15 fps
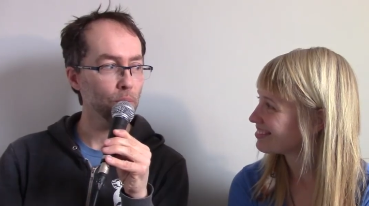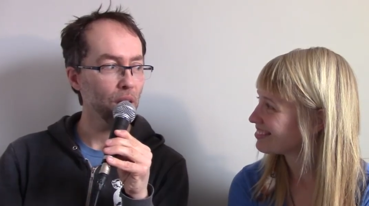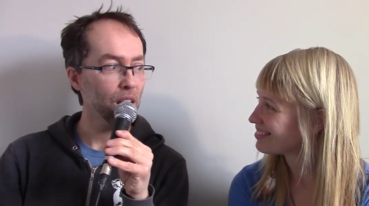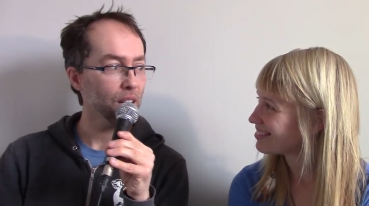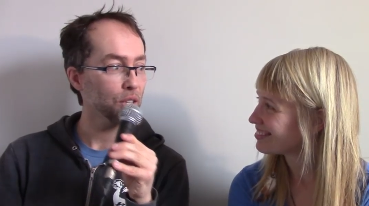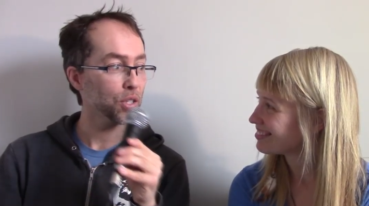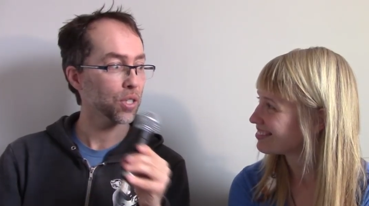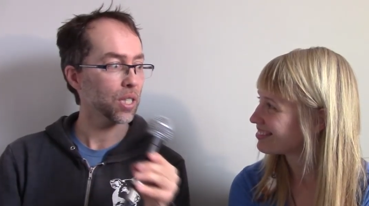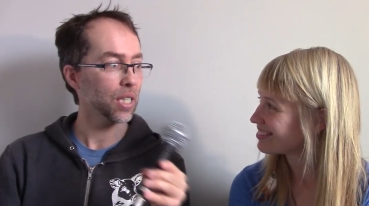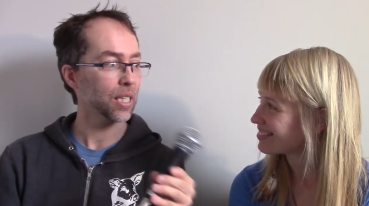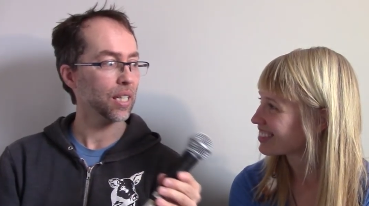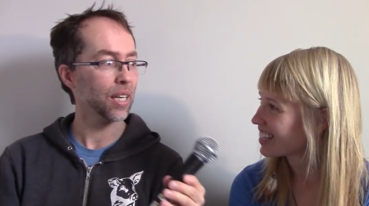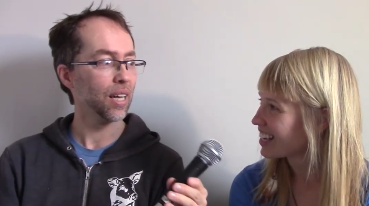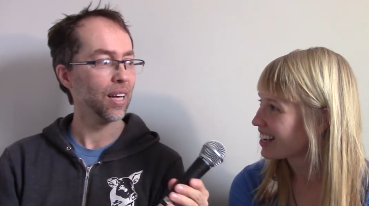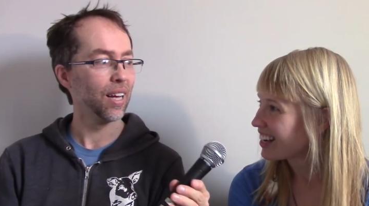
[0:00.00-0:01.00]
Speaker 1: remarks?
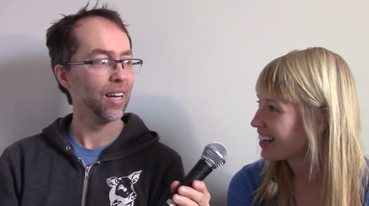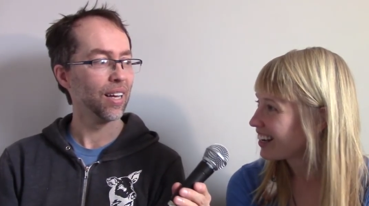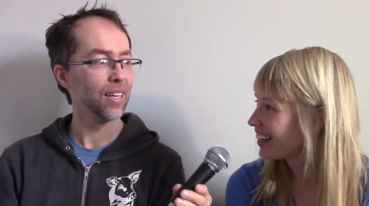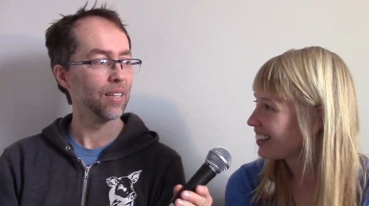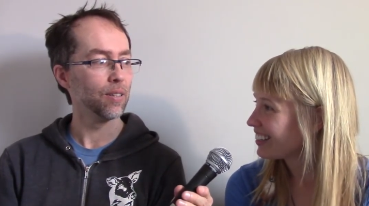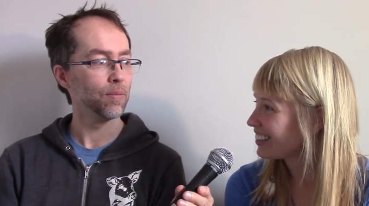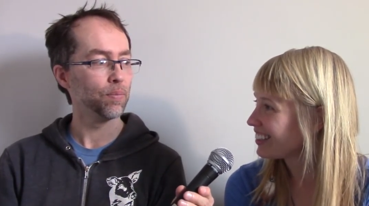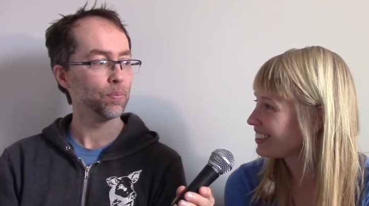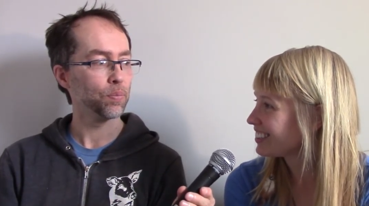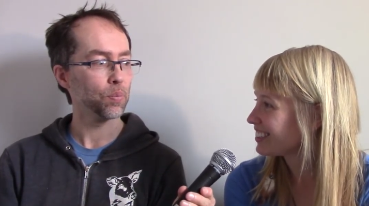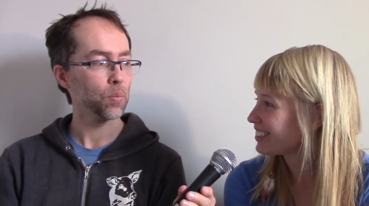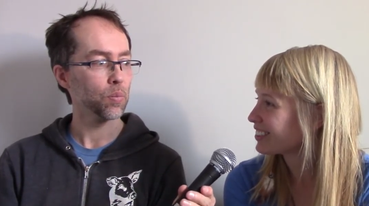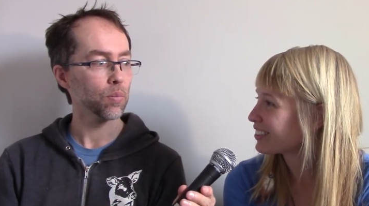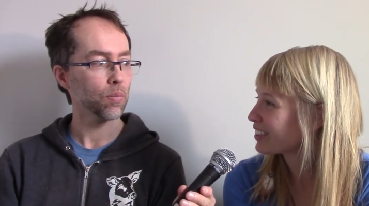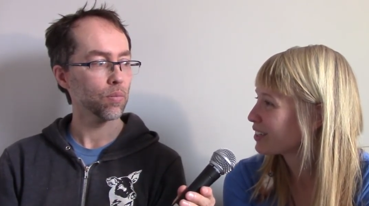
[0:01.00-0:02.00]

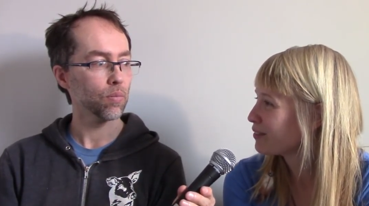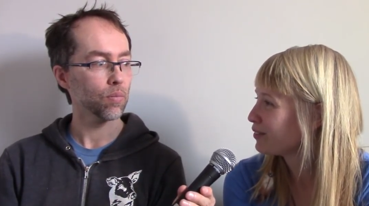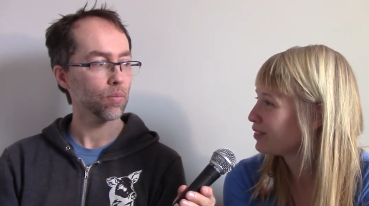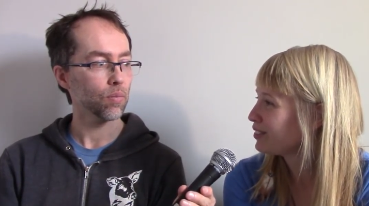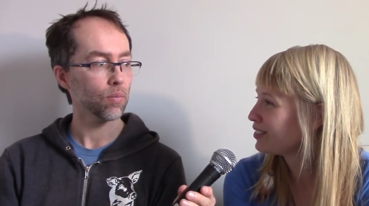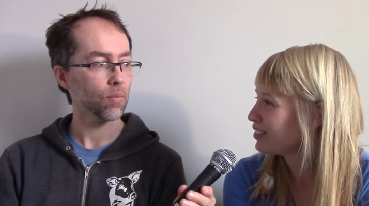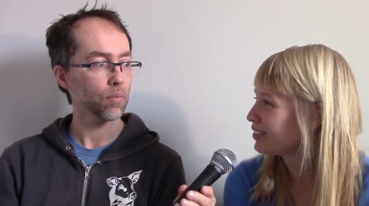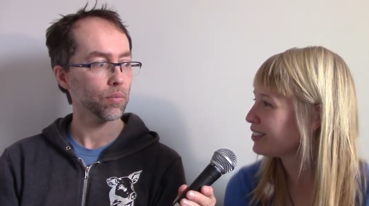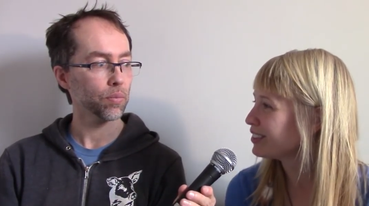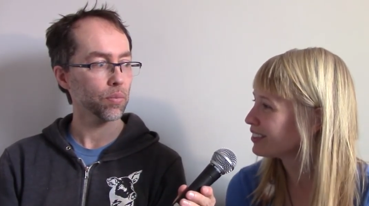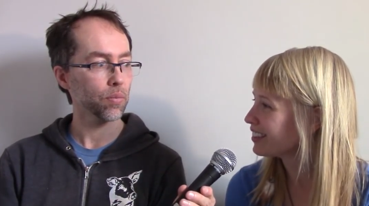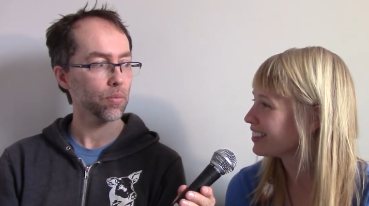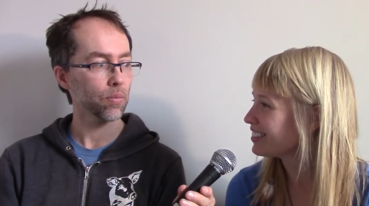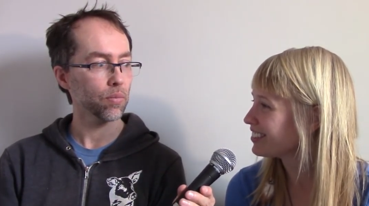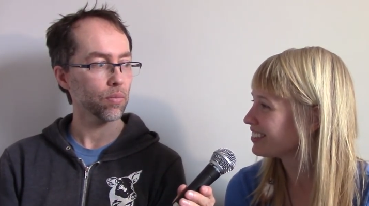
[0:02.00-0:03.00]
Speaker 2: Just grateful to you
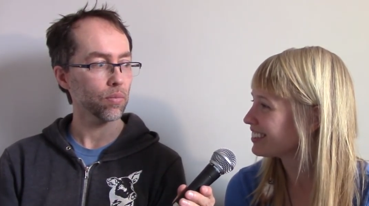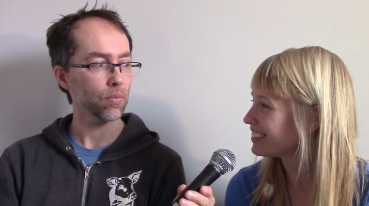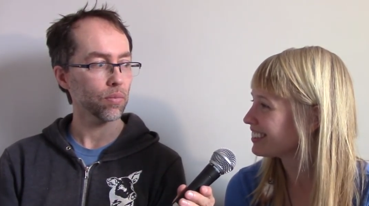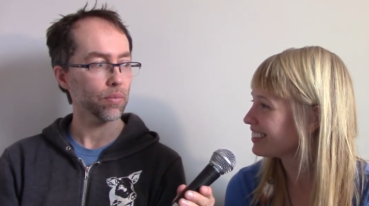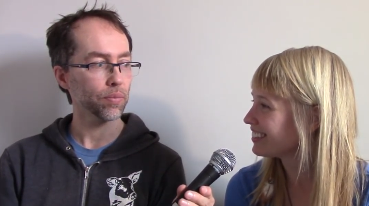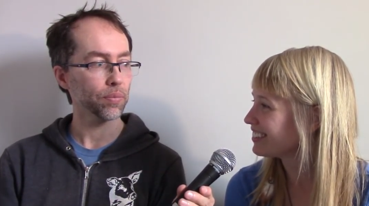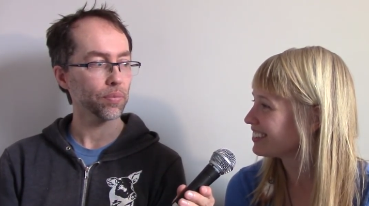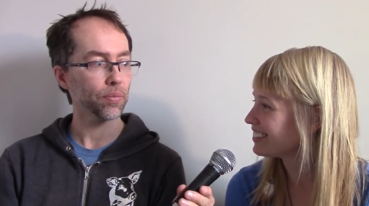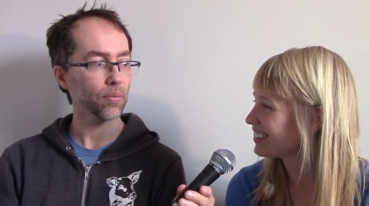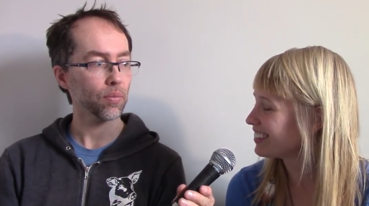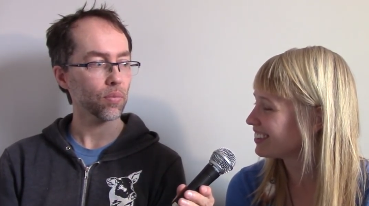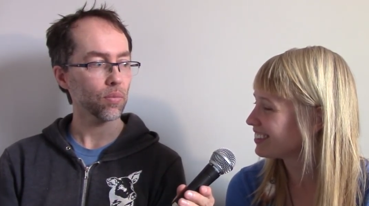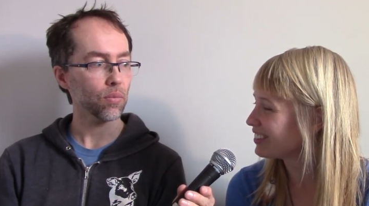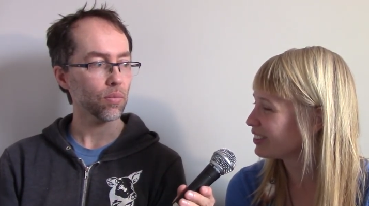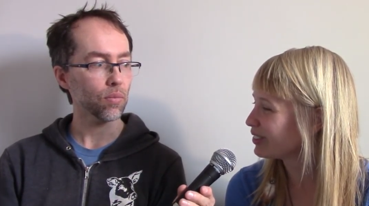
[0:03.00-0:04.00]
that you exist and
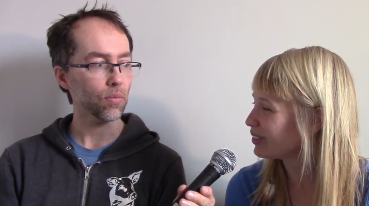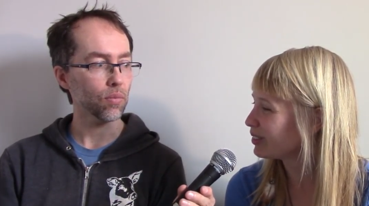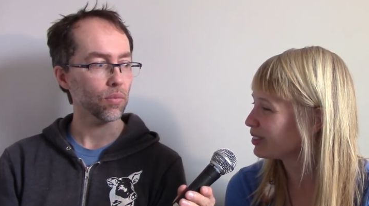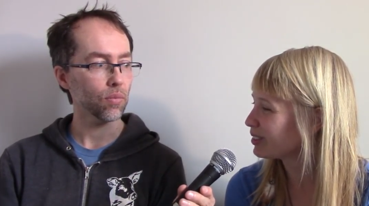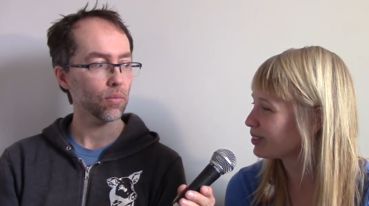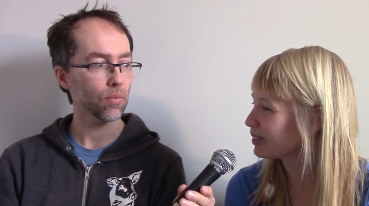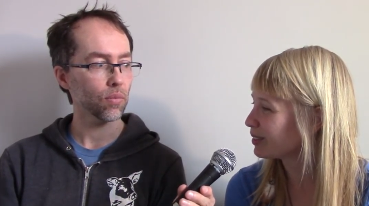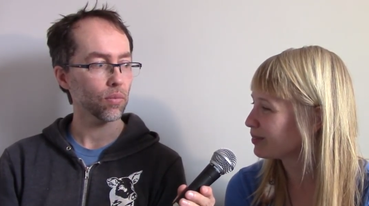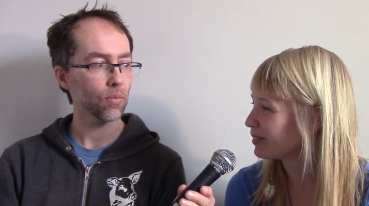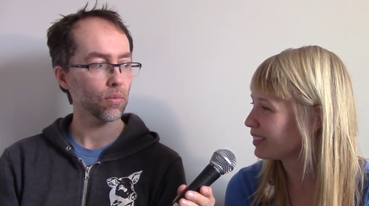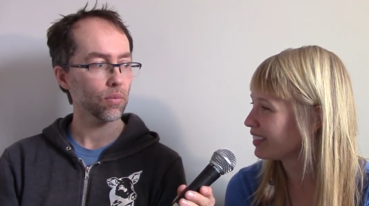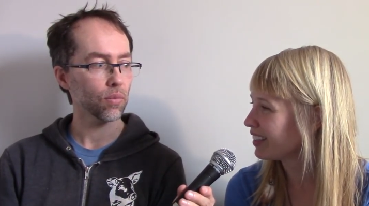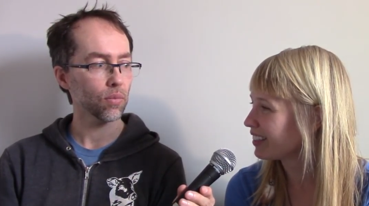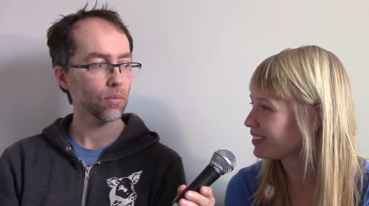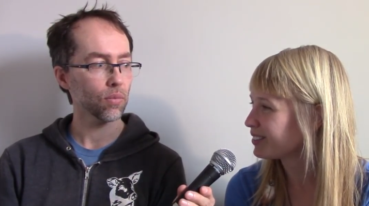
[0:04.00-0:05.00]
that you do this with
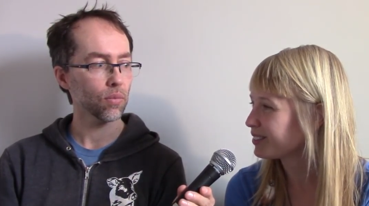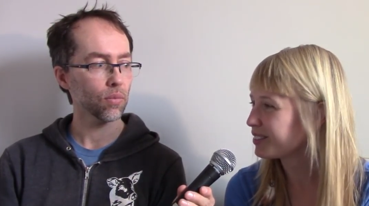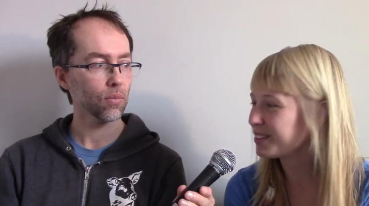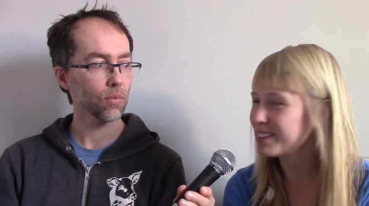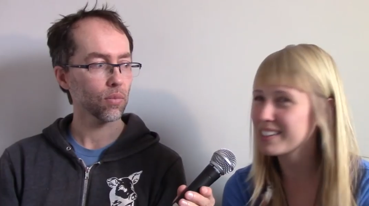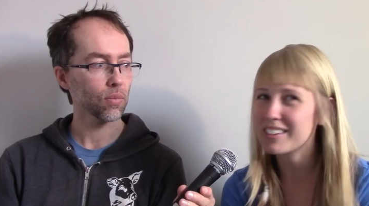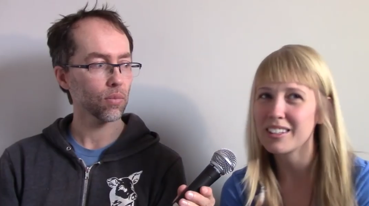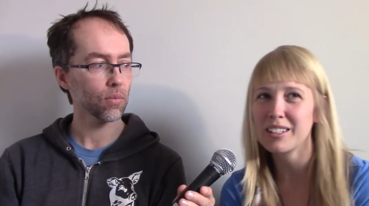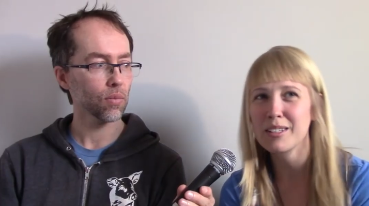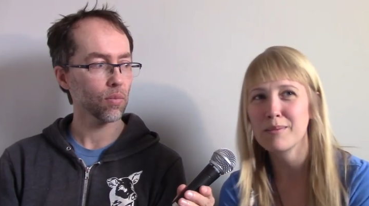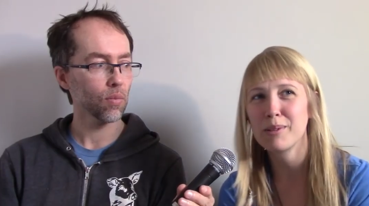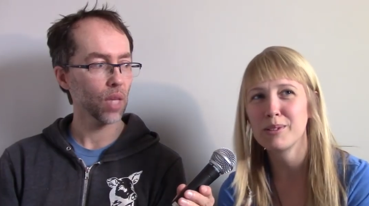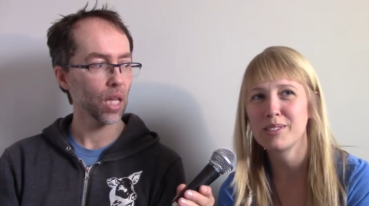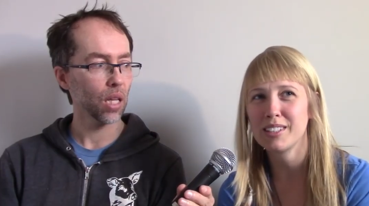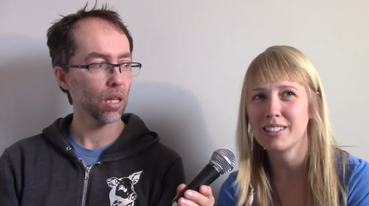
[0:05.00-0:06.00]
me. I don't know anything
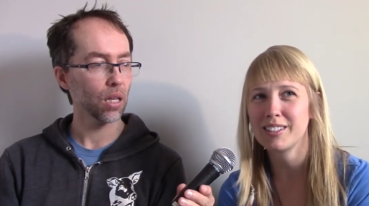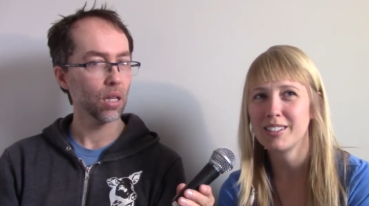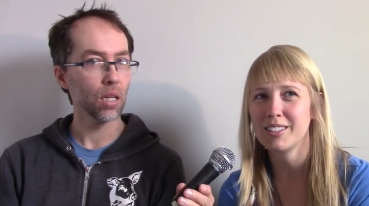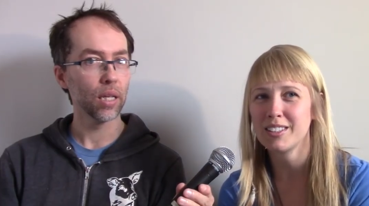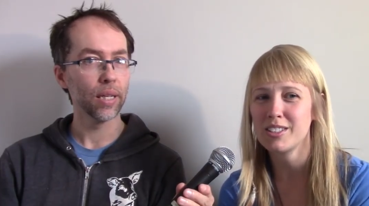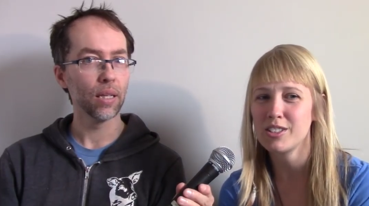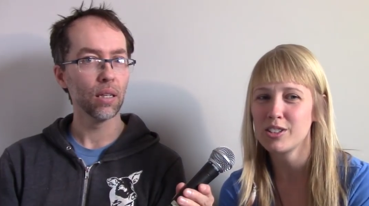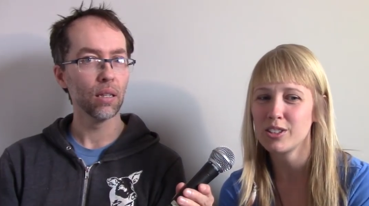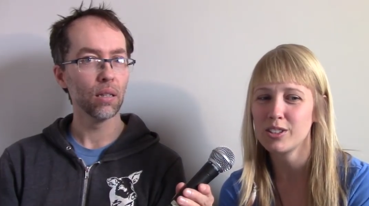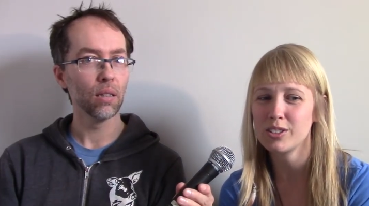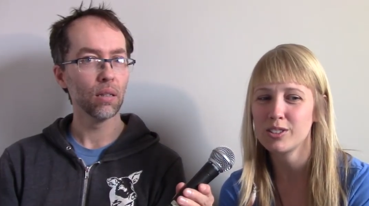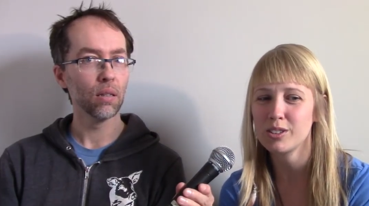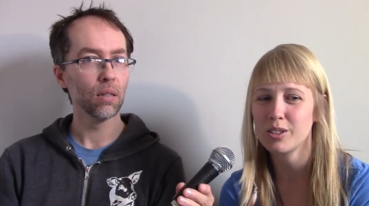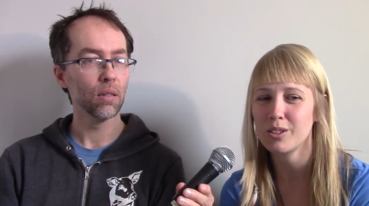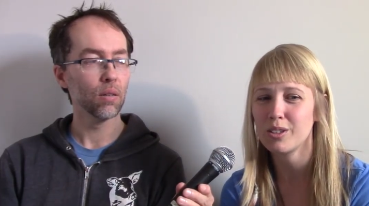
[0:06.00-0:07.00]
about technology,
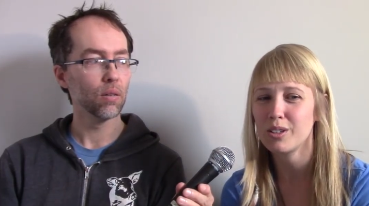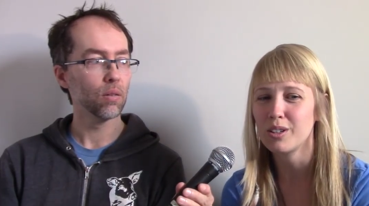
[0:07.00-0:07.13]
so